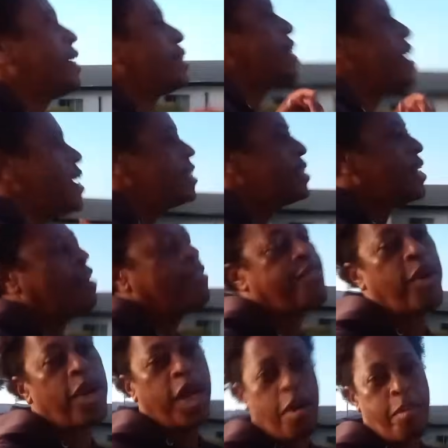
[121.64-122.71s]
things are
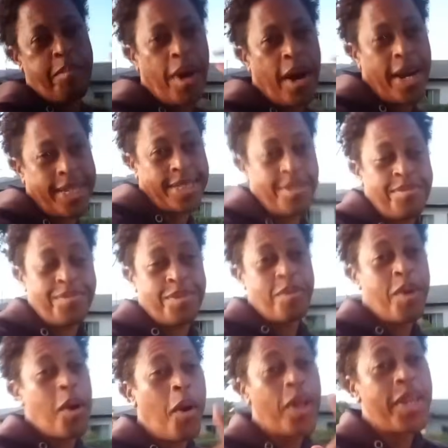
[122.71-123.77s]
falling apart.
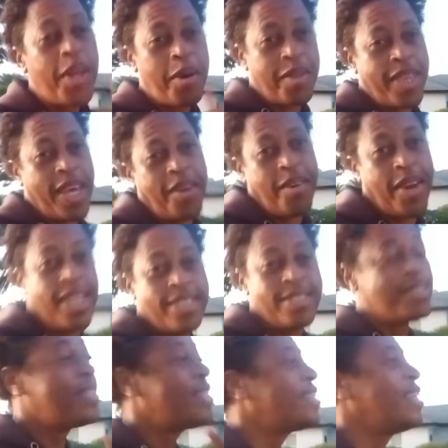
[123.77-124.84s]
We all know that, right?
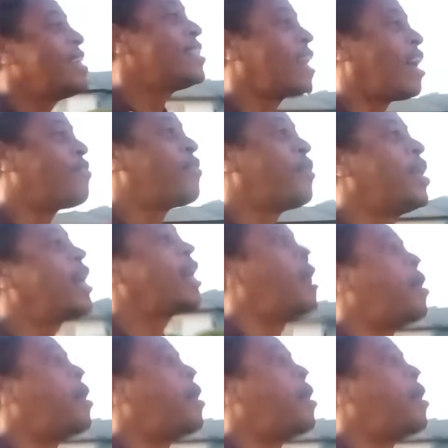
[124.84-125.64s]
Things are falling